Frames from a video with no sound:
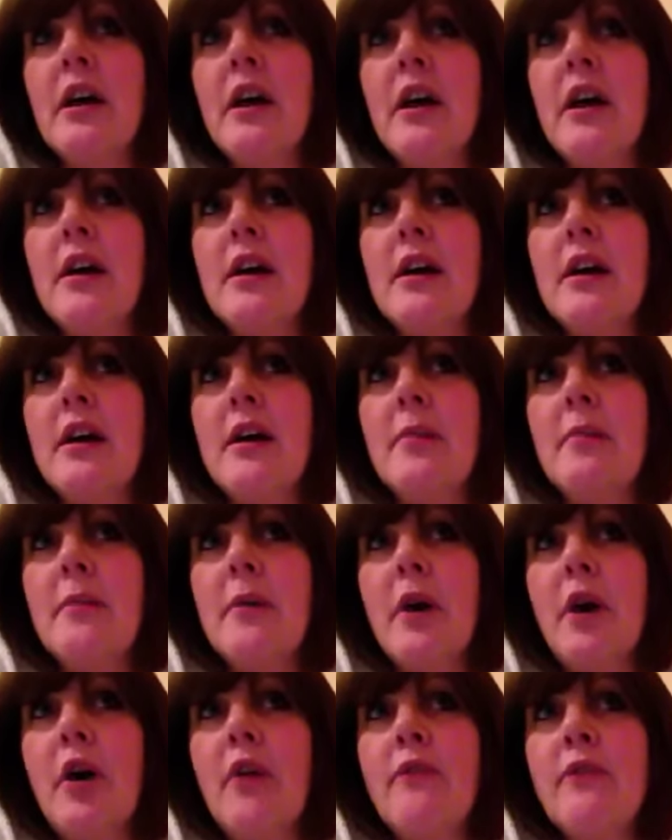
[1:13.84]

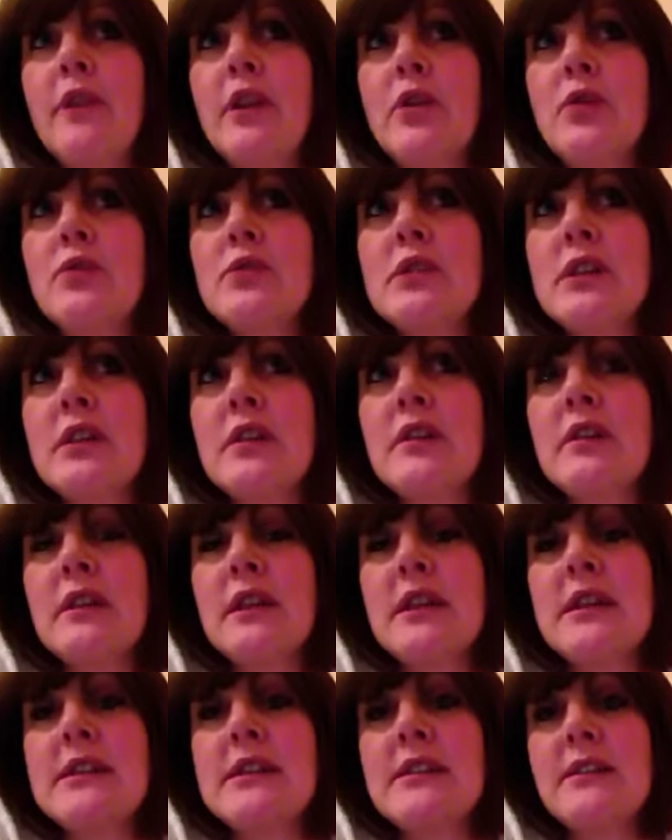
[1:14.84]
of using
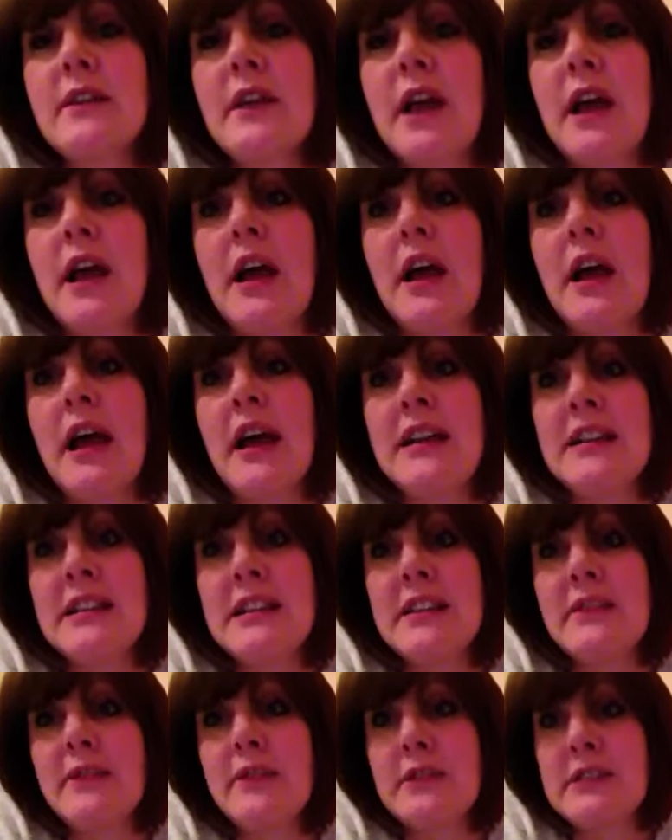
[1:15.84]
this
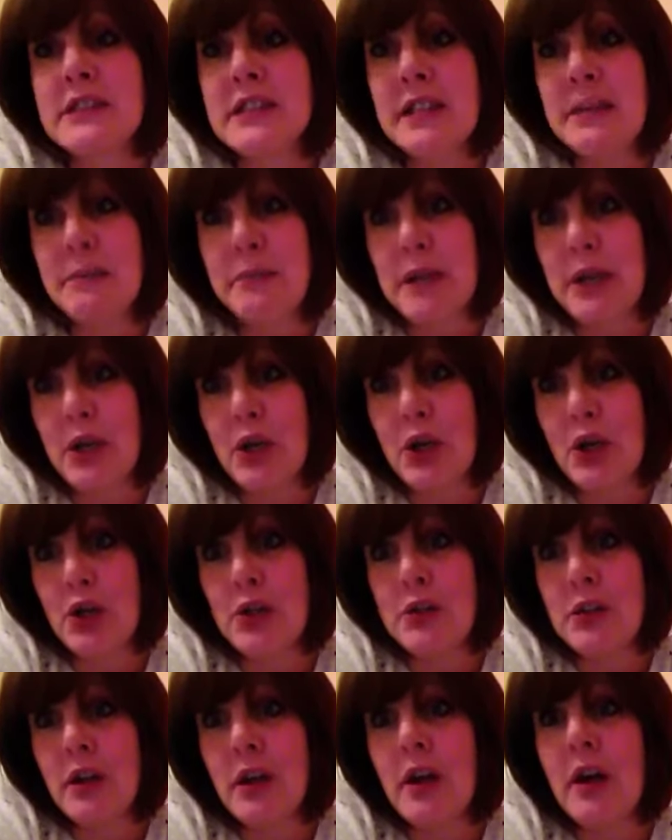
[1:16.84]
idea for a stick pin
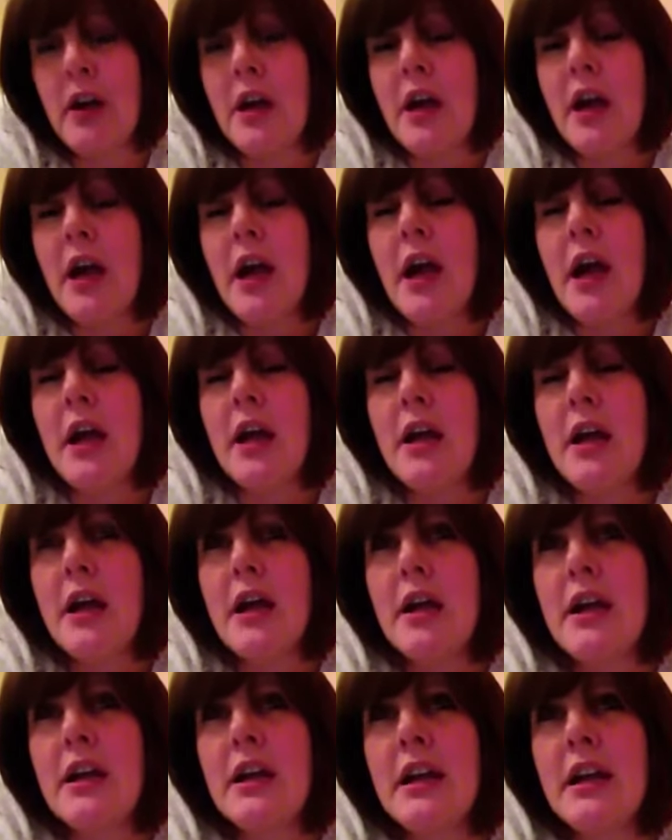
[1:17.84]
holder.
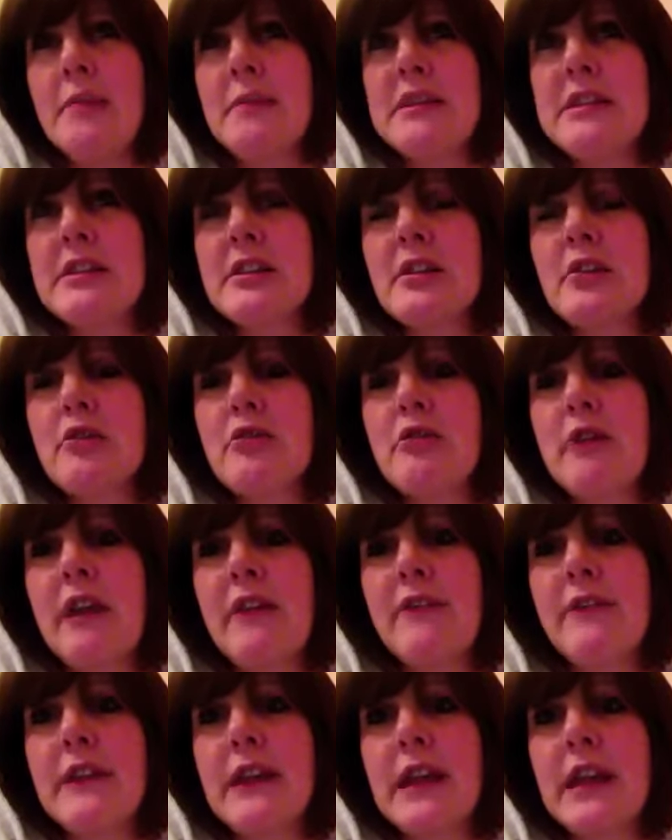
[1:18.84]
Her name is
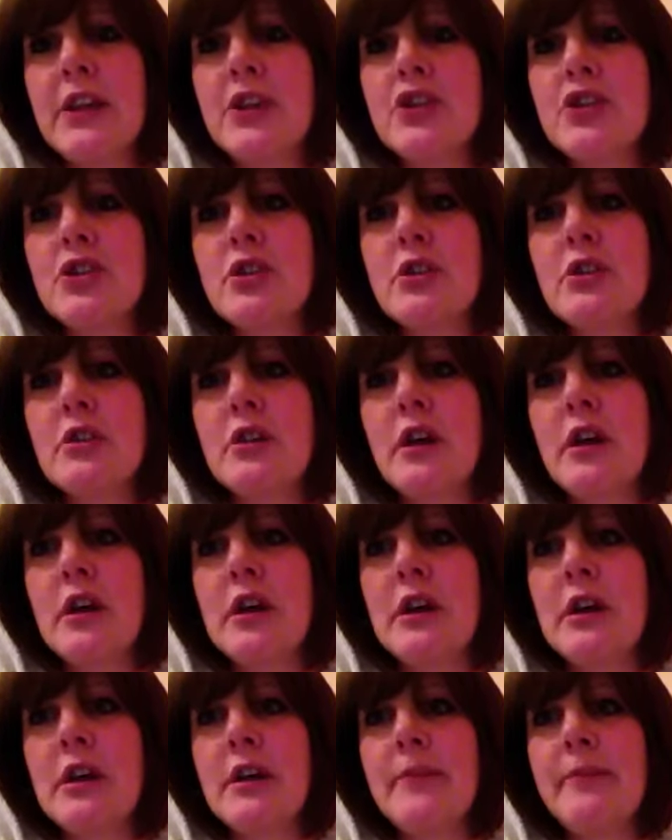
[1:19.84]
Craft Angel
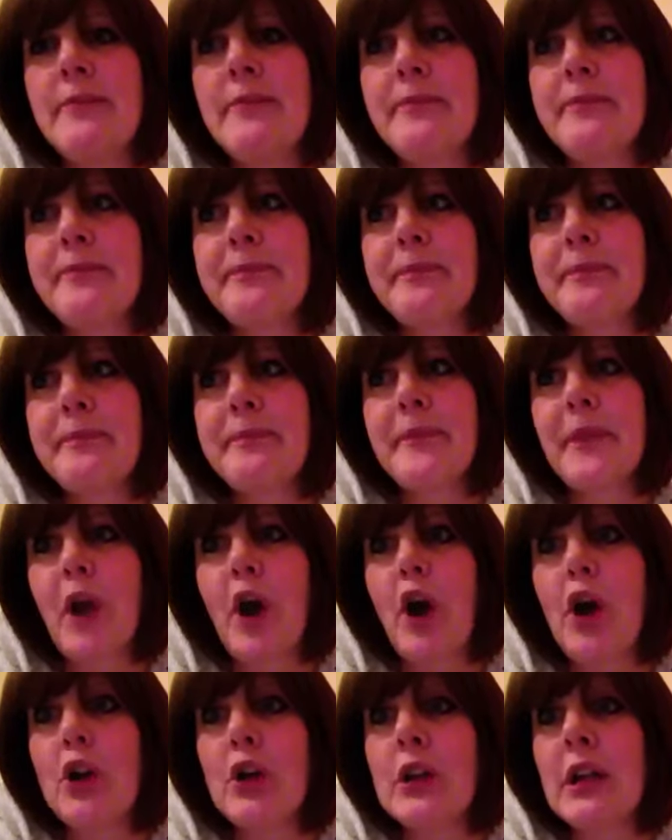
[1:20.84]

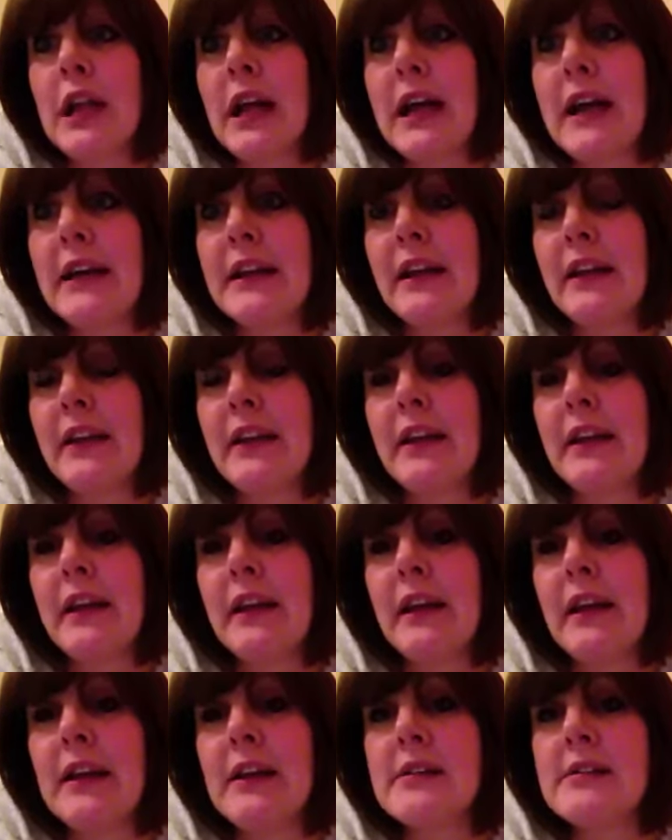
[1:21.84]
Online, I think
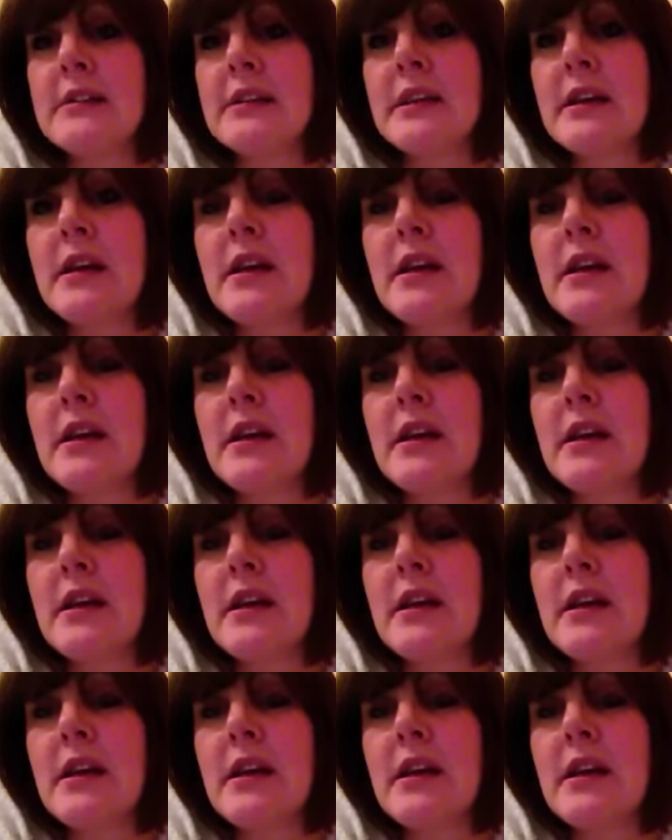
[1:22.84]
it is.